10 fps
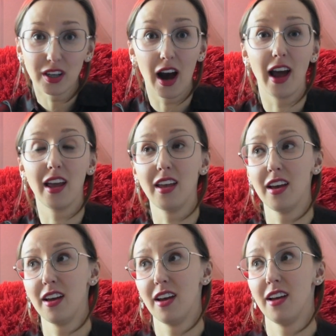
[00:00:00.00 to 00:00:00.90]
I
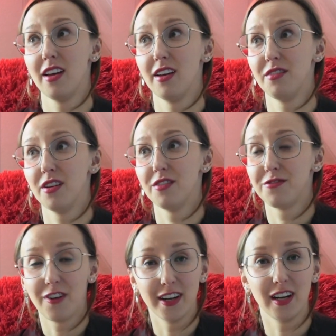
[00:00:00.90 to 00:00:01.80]

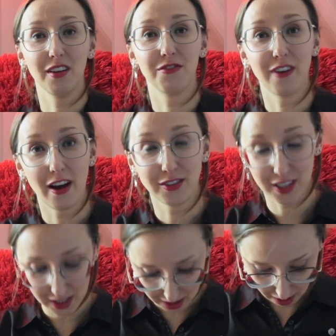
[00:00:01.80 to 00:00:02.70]
finally found
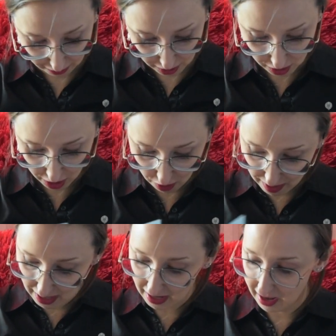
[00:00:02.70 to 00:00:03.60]
it after so
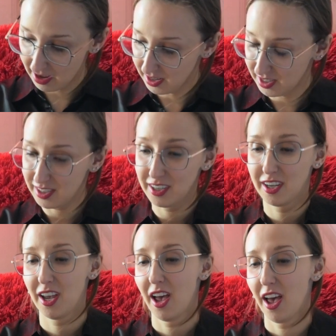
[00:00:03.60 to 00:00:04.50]
many years.
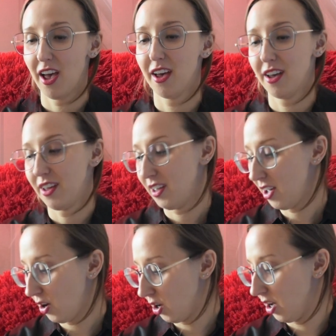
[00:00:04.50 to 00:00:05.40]

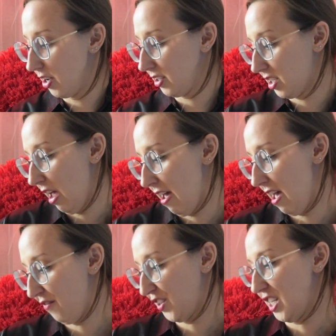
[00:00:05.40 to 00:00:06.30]
Oh, it's
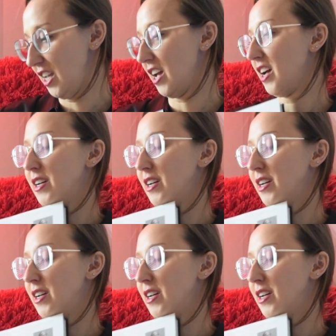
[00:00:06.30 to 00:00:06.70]
hefty.